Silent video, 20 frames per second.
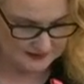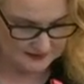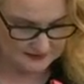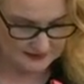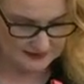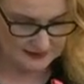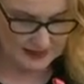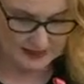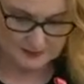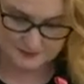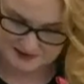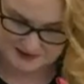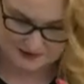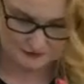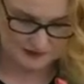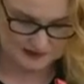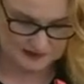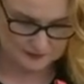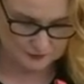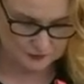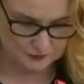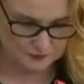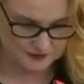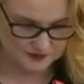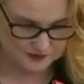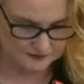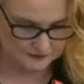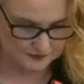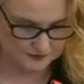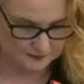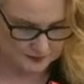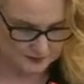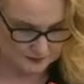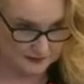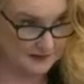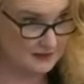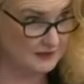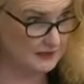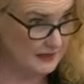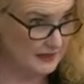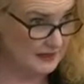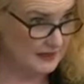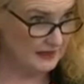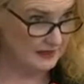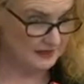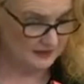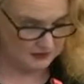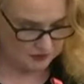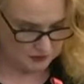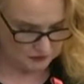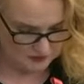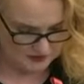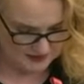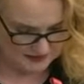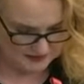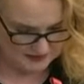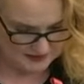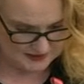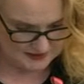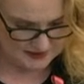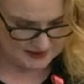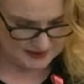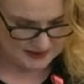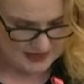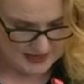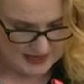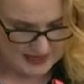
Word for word: and I think absolutely appropriate for a public uh, utility.